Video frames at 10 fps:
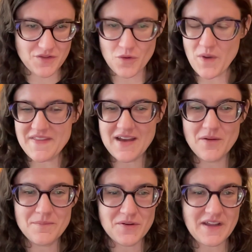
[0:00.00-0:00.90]
The way
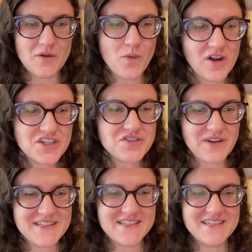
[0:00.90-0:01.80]
that Marika Walsh
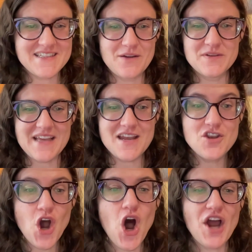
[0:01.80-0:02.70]
writes this, it was a
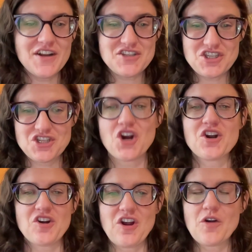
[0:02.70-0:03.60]

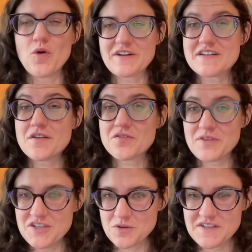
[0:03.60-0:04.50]
non-starter, according to
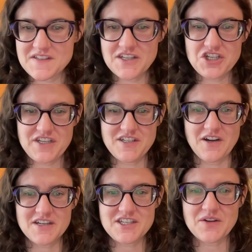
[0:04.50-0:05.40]
3 sources that she
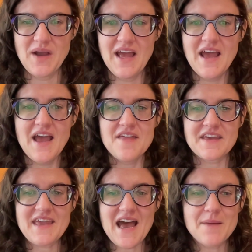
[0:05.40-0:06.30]
talked to. The
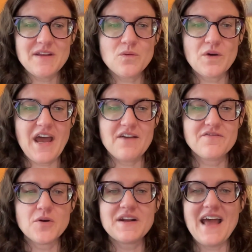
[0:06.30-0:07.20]
cabinet would have
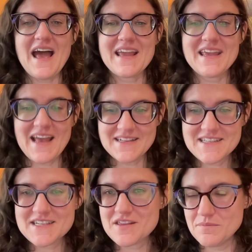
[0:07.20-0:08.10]
voted
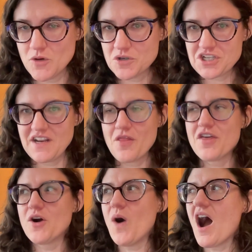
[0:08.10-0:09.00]
against the motion,
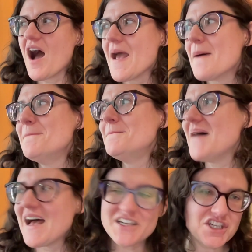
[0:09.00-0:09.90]
though I
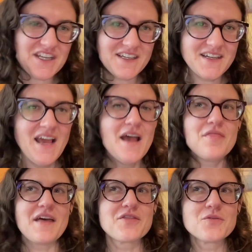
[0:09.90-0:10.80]
imagine
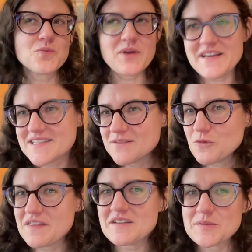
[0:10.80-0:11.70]
that the reason
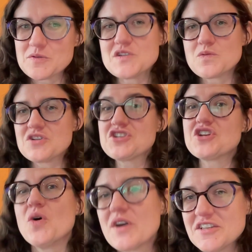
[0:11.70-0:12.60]
why the Liberals were
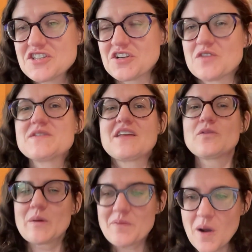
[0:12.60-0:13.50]
so concerned was that
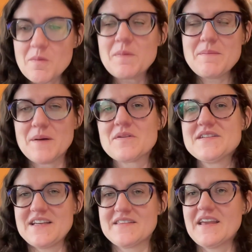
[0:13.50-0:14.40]
there were probably
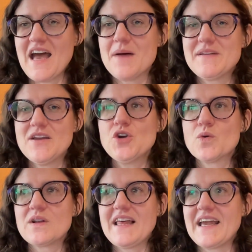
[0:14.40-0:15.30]
members in the cabinet who
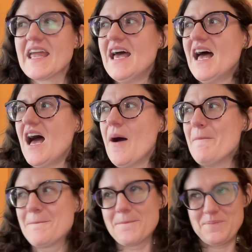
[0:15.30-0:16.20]
were like
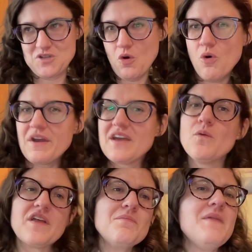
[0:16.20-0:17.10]
toying
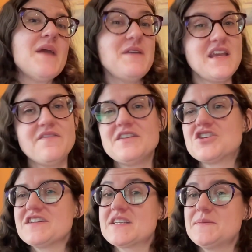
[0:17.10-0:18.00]
with maybe even
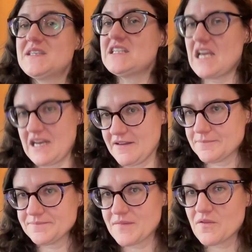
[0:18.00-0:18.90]
just abstaining,
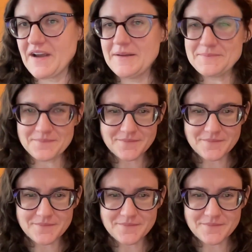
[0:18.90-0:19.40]
right?